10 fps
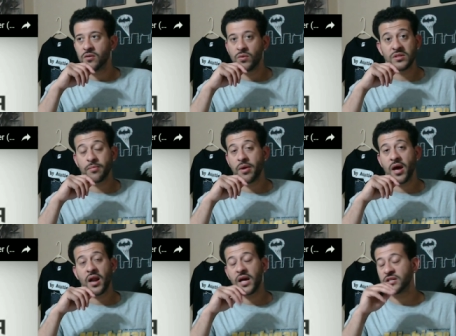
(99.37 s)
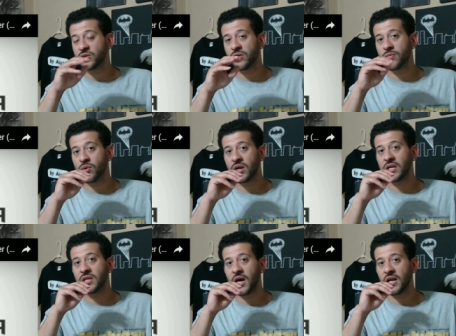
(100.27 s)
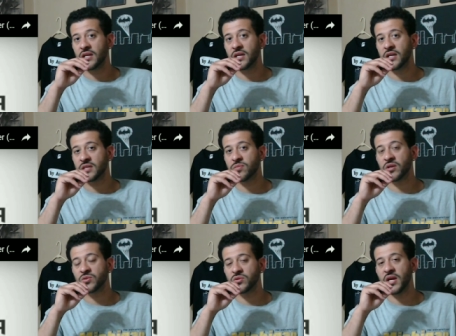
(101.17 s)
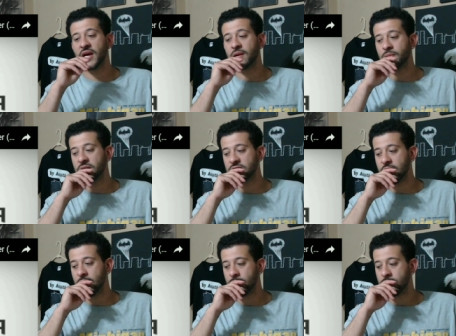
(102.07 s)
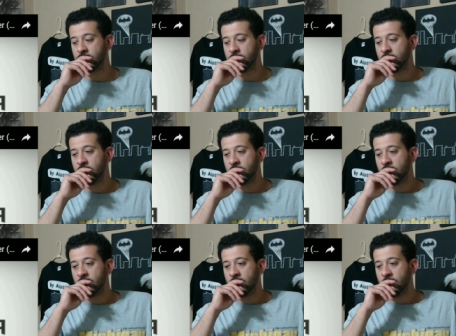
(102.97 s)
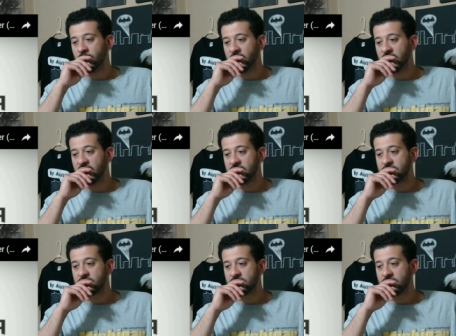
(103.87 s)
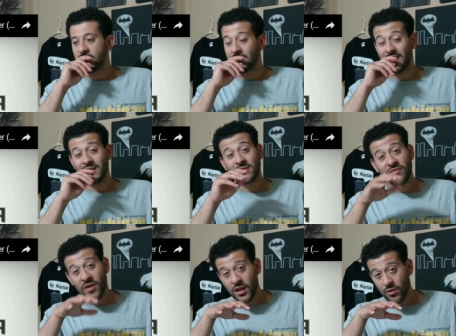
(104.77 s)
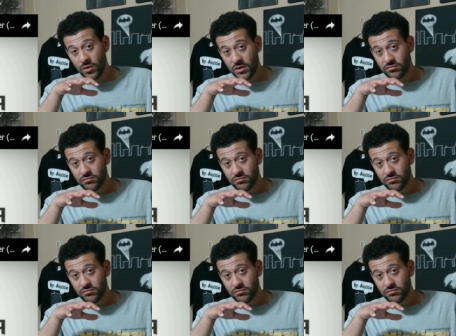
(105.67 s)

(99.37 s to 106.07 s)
wasn't bad. I enjoyed it more than I thought I did, especially with the anime style. But this, I think, is a follow up.